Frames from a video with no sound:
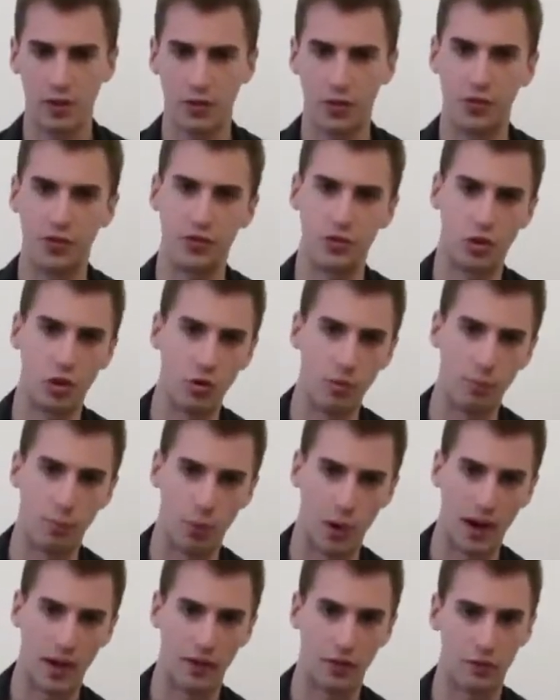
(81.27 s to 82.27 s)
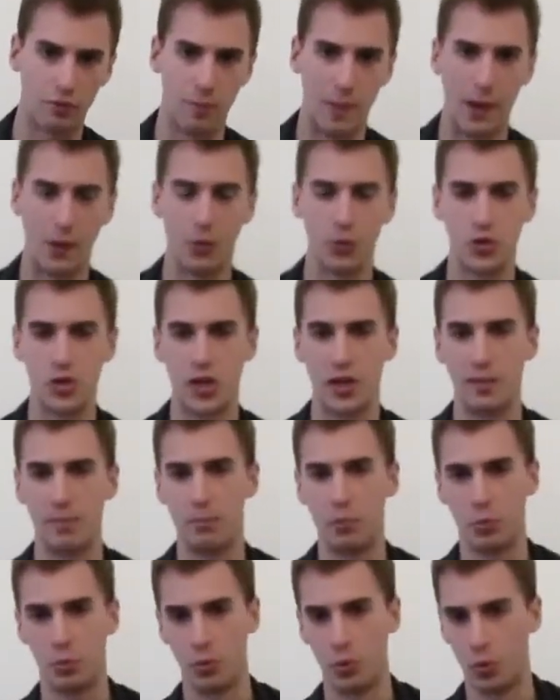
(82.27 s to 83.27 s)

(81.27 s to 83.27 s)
the strong brand of MailChimp